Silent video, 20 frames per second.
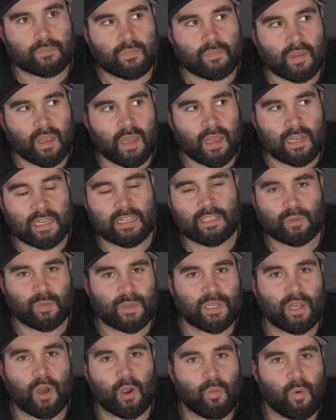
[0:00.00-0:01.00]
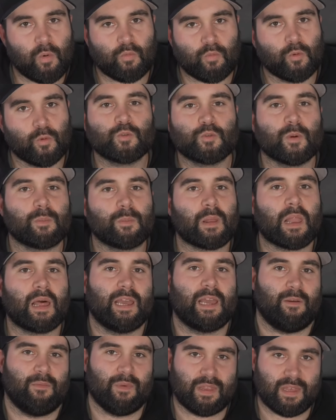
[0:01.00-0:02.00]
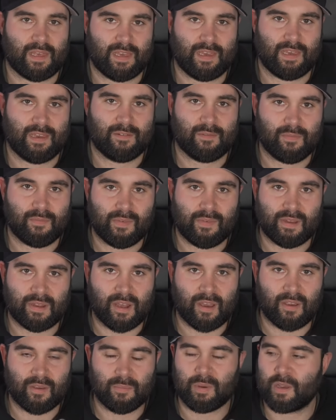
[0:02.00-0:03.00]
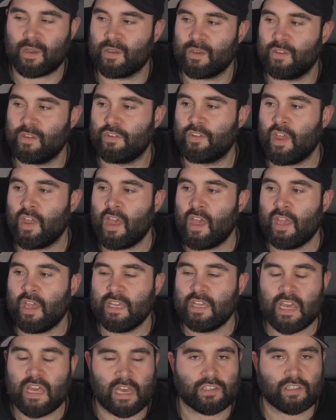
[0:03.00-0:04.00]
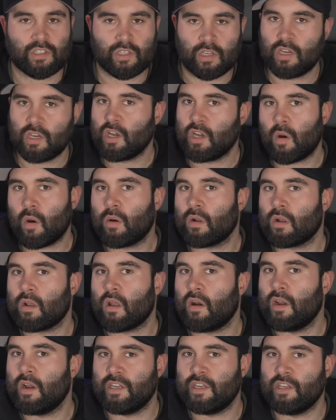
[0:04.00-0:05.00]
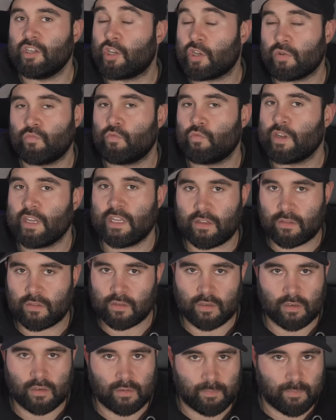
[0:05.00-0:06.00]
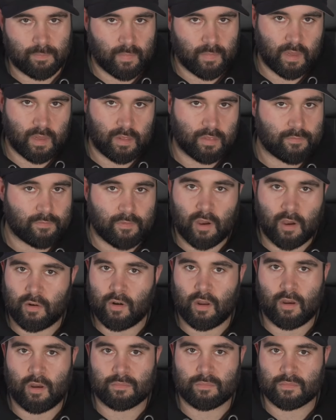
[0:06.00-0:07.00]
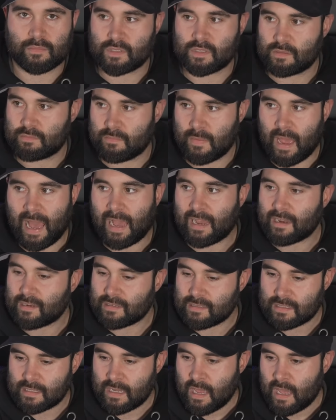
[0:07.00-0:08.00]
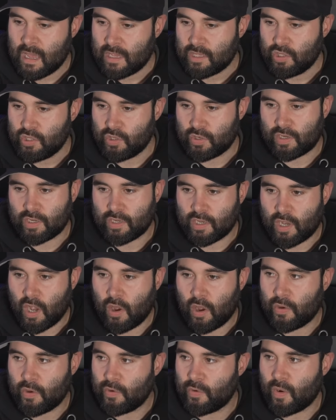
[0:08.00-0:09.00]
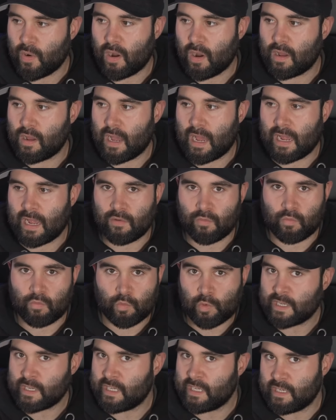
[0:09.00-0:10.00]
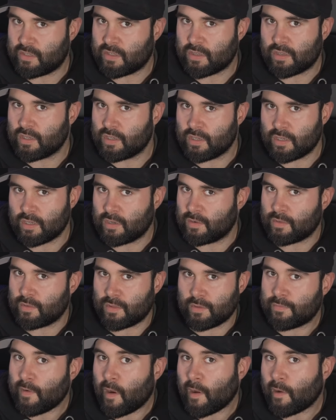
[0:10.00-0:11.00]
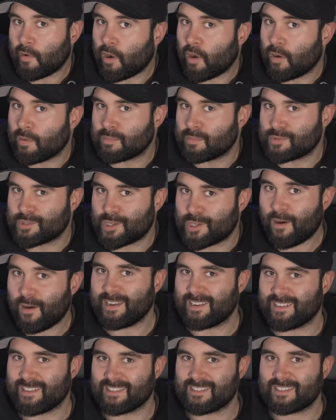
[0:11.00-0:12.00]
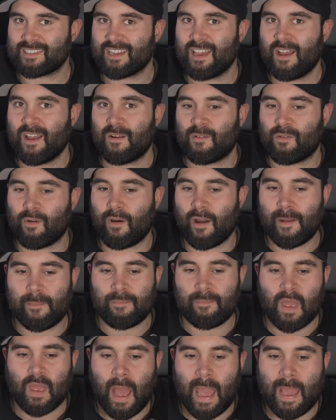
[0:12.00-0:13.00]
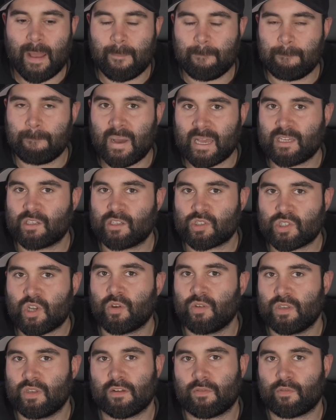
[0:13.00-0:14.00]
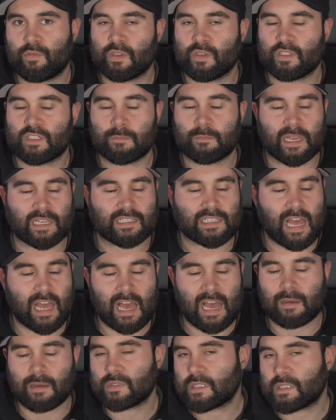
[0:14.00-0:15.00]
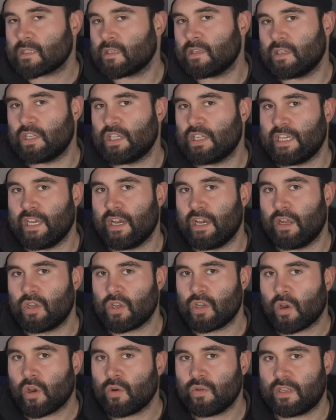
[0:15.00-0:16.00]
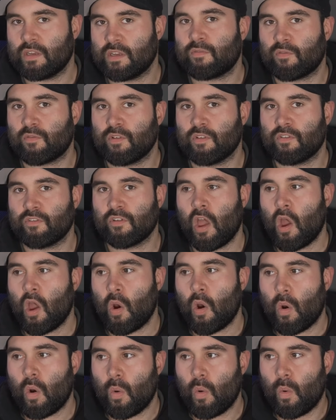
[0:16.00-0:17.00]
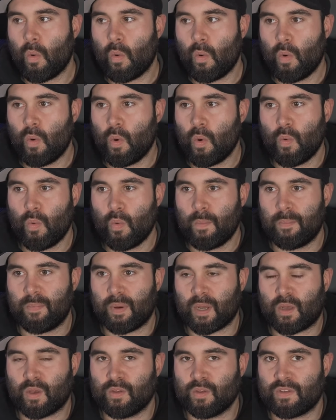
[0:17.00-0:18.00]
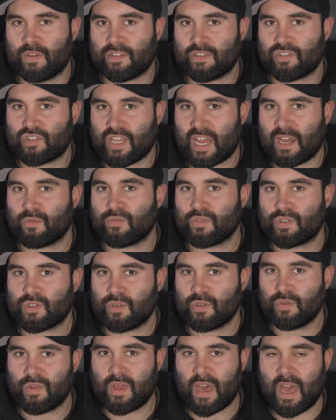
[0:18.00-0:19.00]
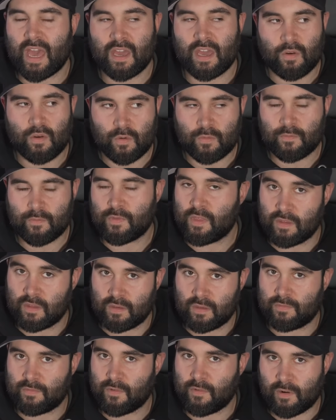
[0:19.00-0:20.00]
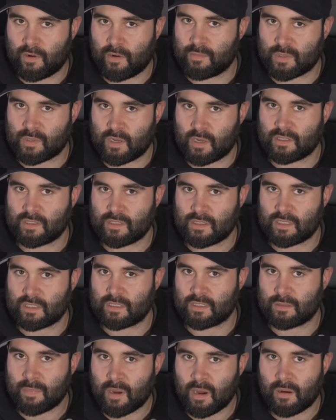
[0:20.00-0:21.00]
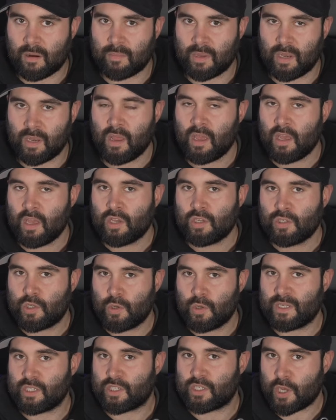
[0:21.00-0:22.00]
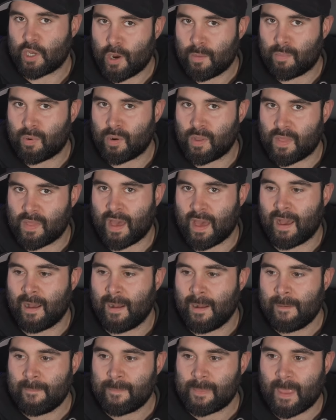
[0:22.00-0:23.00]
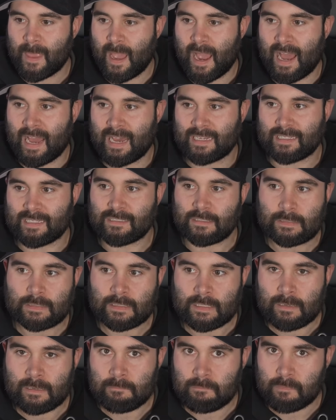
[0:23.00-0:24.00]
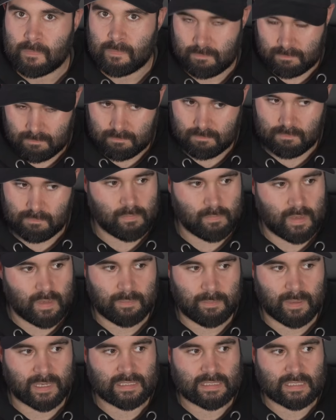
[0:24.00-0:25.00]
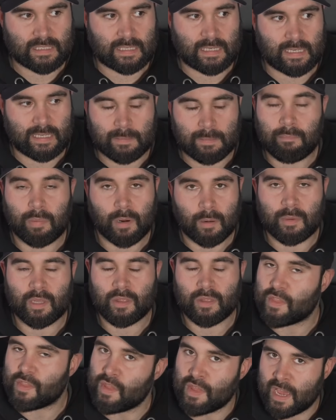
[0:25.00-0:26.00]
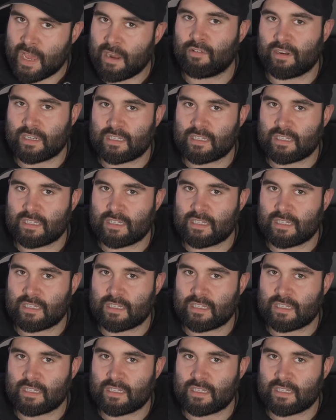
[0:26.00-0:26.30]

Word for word: at least we know what rules we're playing with here, you know, because yes, you can go online and you can read the Firearms Act, you can go and read the firearms guidance, right? It makes no difference. It makes absolutely no difference, because it's down to the head of the firearms licensing department to interpret that and basically implement their